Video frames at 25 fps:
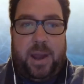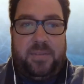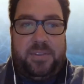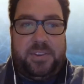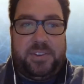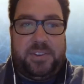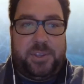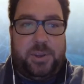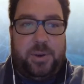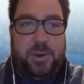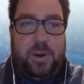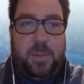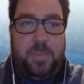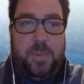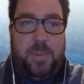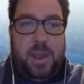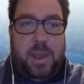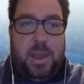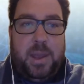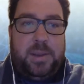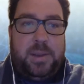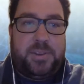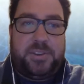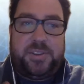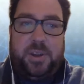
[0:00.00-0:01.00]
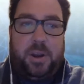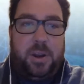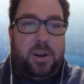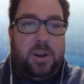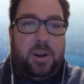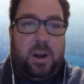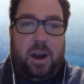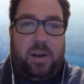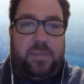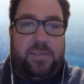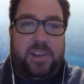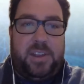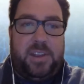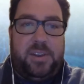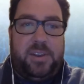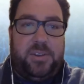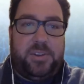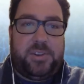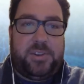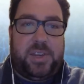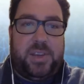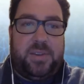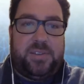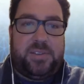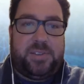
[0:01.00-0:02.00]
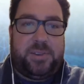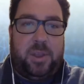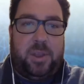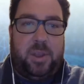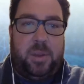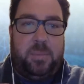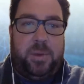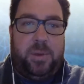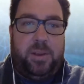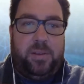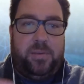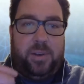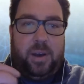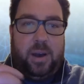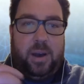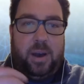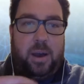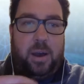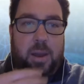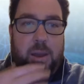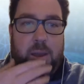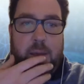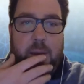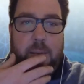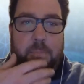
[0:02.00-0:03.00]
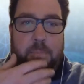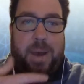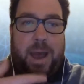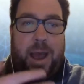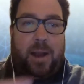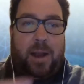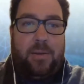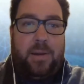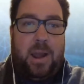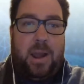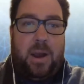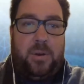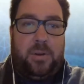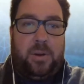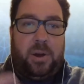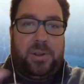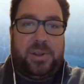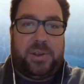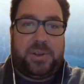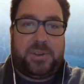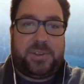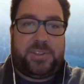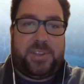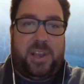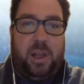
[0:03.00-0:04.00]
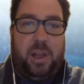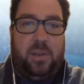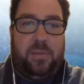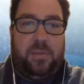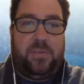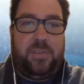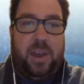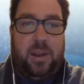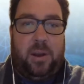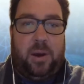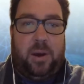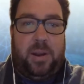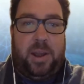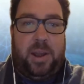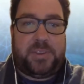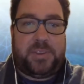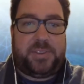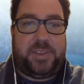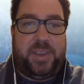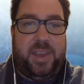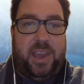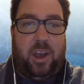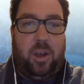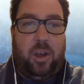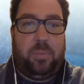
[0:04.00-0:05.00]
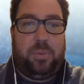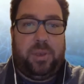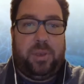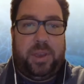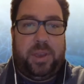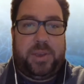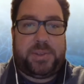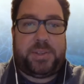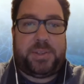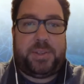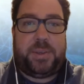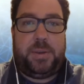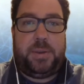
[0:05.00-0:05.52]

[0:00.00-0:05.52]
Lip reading: So to start off, can you just give us a little bit of background on yourself and on STL, please?